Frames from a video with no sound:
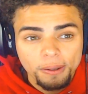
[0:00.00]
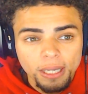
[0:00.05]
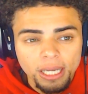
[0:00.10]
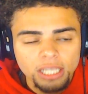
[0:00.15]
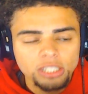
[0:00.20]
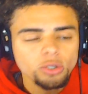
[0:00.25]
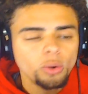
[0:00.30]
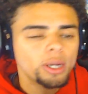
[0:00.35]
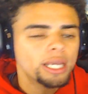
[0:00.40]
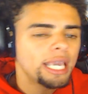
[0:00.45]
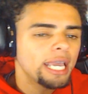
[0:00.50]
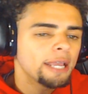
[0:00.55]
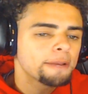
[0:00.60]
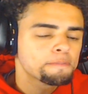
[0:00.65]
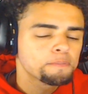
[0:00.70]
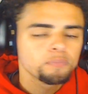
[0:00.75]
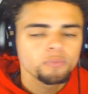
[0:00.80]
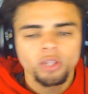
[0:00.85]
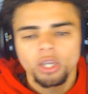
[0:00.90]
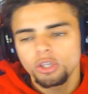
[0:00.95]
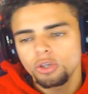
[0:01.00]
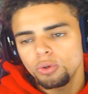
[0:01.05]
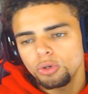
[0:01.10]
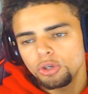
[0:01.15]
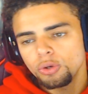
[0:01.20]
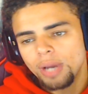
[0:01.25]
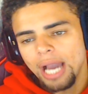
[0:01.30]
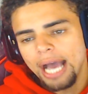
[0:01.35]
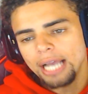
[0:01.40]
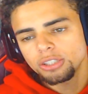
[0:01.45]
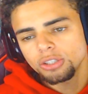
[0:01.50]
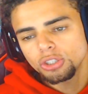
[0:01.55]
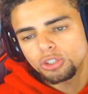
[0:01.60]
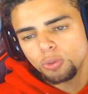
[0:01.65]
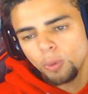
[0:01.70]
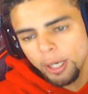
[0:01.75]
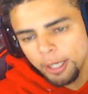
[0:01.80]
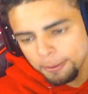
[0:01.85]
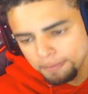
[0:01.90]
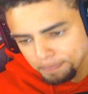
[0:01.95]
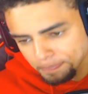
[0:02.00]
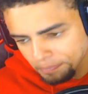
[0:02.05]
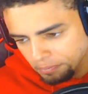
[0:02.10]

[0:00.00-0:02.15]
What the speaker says: So again, you guys on Twitter,